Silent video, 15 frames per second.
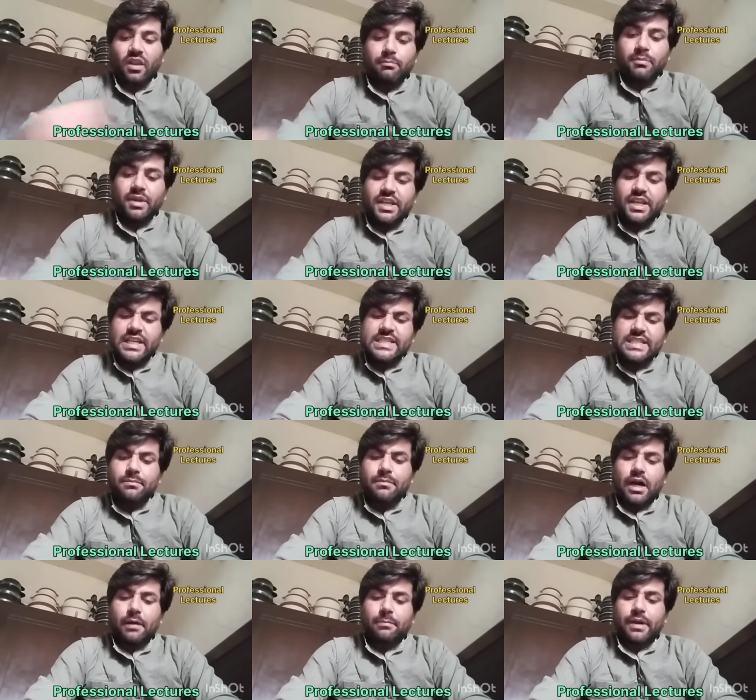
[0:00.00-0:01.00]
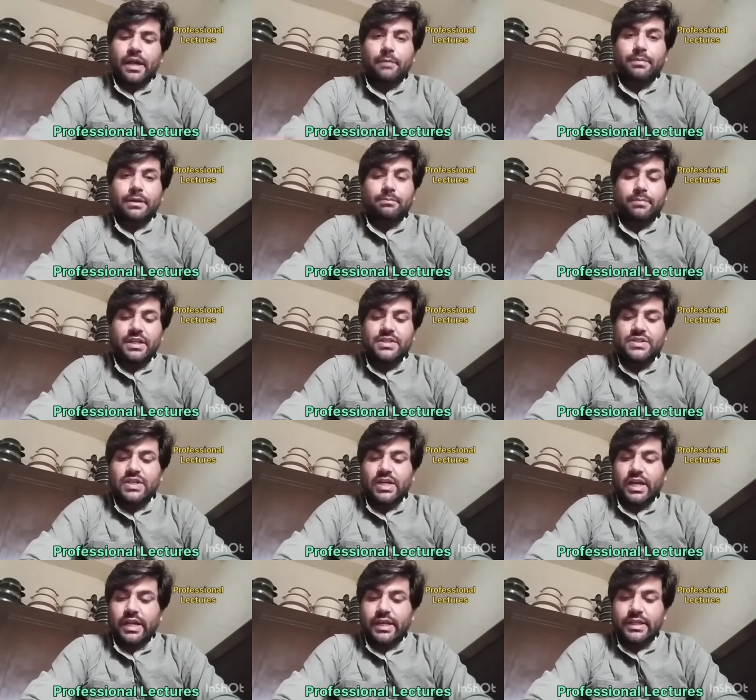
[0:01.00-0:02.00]
Mechanism of
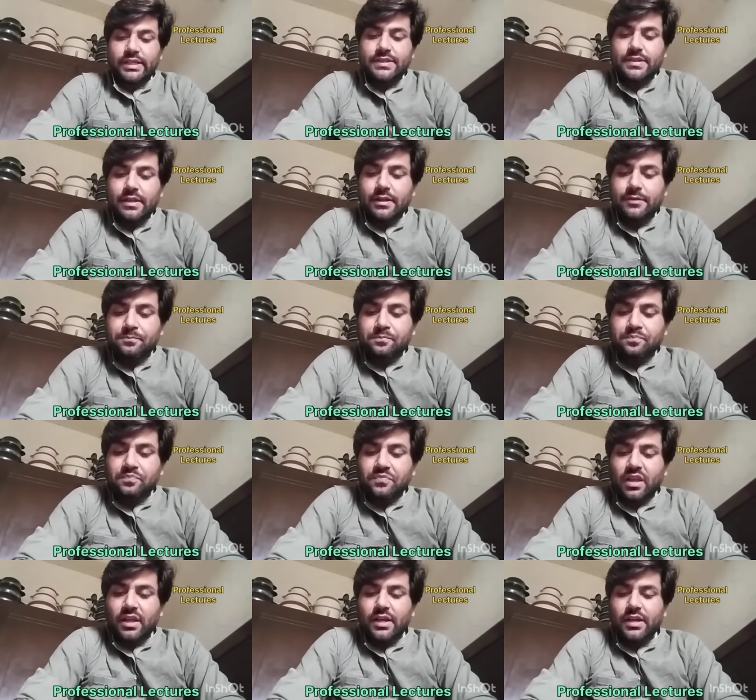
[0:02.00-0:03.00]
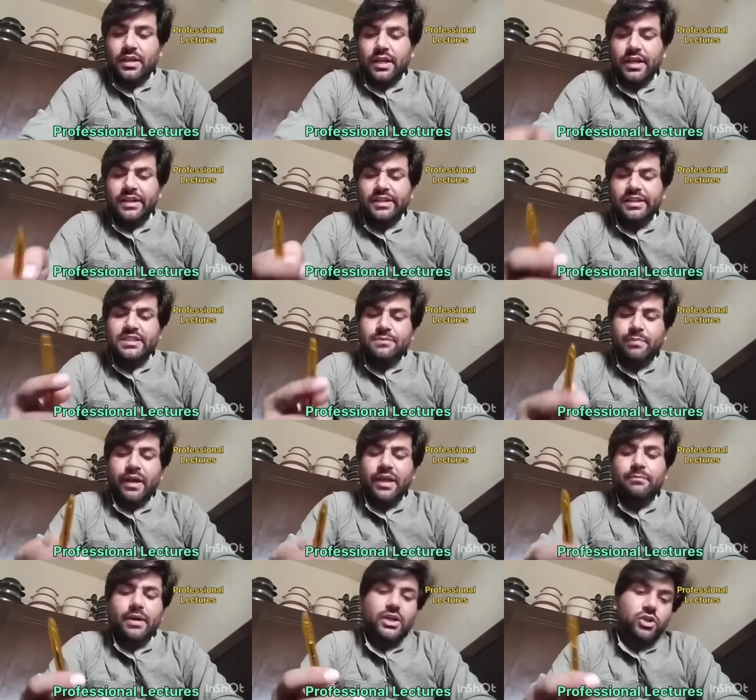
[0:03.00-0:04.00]
hyperplasia is it is
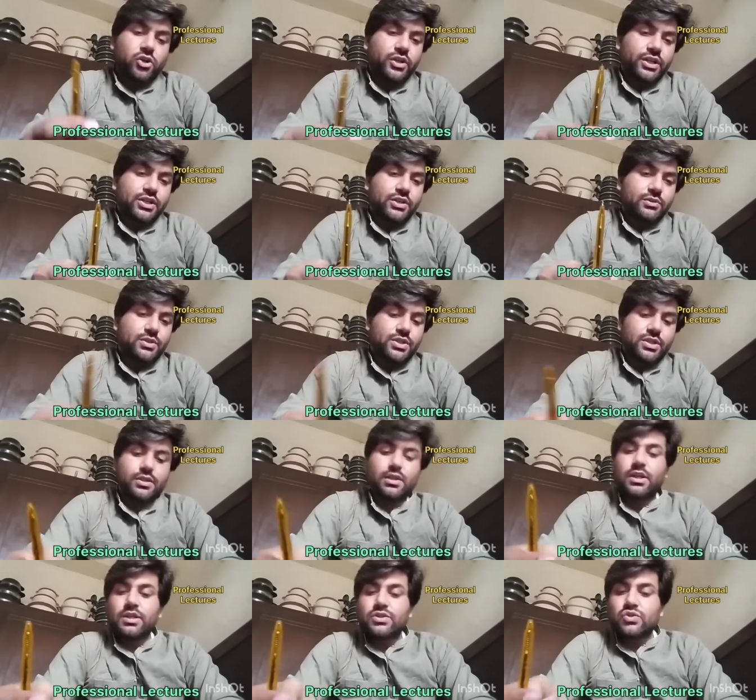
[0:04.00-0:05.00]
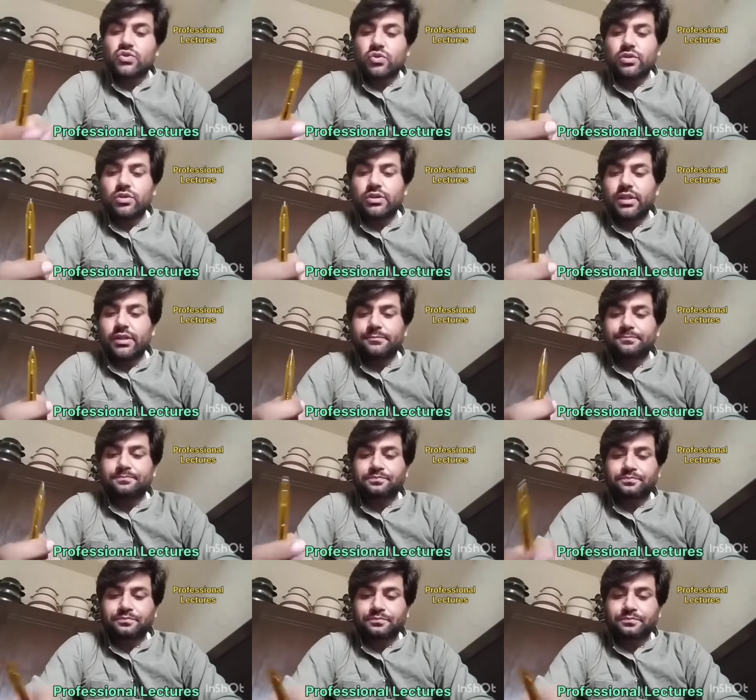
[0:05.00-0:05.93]
by mitotic division. So the